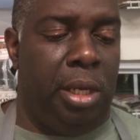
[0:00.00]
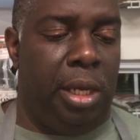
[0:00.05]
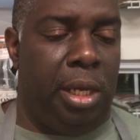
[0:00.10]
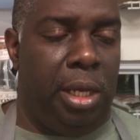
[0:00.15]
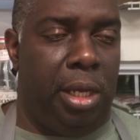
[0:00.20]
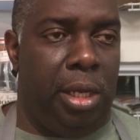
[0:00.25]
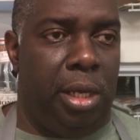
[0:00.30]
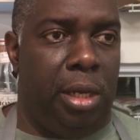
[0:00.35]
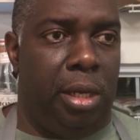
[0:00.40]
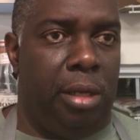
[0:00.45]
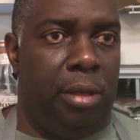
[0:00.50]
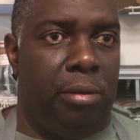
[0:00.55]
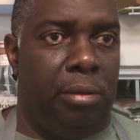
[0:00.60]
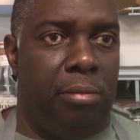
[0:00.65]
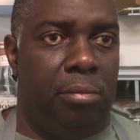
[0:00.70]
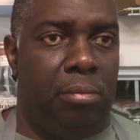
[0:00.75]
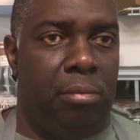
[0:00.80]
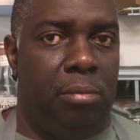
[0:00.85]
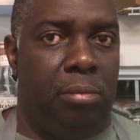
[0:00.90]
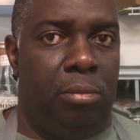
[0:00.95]
and
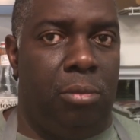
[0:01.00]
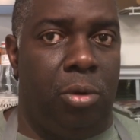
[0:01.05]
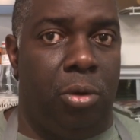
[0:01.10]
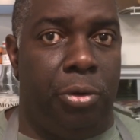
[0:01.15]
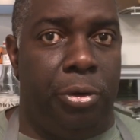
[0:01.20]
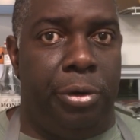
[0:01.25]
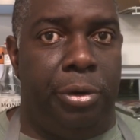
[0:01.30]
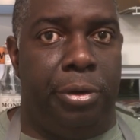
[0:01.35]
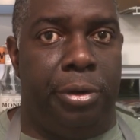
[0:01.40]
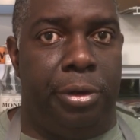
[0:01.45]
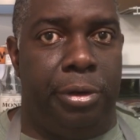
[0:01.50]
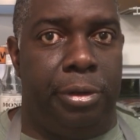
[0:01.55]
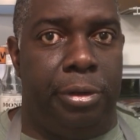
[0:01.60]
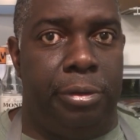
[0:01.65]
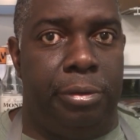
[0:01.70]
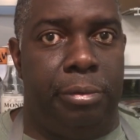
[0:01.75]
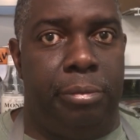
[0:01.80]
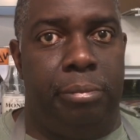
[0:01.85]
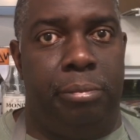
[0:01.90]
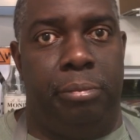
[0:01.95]
Oreo
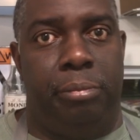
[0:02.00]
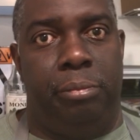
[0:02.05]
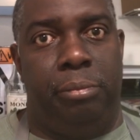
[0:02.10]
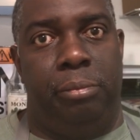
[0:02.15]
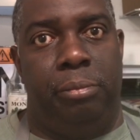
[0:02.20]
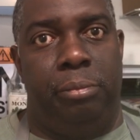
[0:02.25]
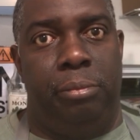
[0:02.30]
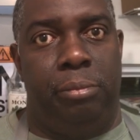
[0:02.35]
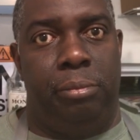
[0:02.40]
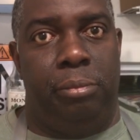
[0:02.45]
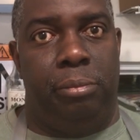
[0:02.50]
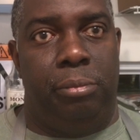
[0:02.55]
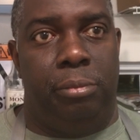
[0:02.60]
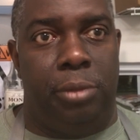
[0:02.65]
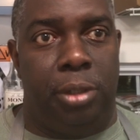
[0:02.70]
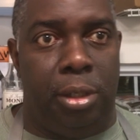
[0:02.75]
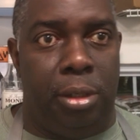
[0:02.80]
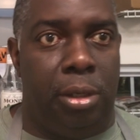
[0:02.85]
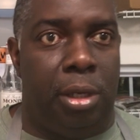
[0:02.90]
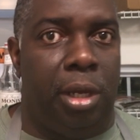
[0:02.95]
cookies.
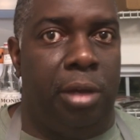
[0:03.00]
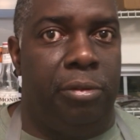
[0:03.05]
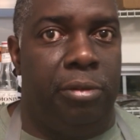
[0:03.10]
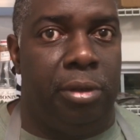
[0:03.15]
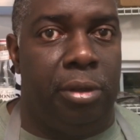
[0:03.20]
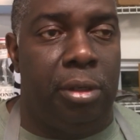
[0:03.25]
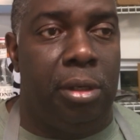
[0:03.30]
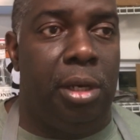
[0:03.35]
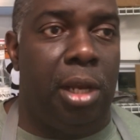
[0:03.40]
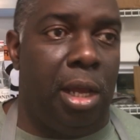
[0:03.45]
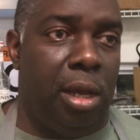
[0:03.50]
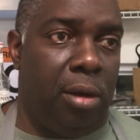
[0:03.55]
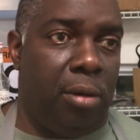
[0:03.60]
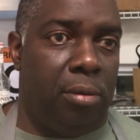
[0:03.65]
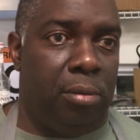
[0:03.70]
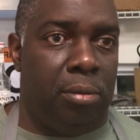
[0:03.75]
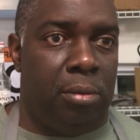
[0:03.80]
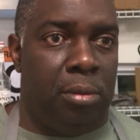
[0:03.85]
There you have it. Now,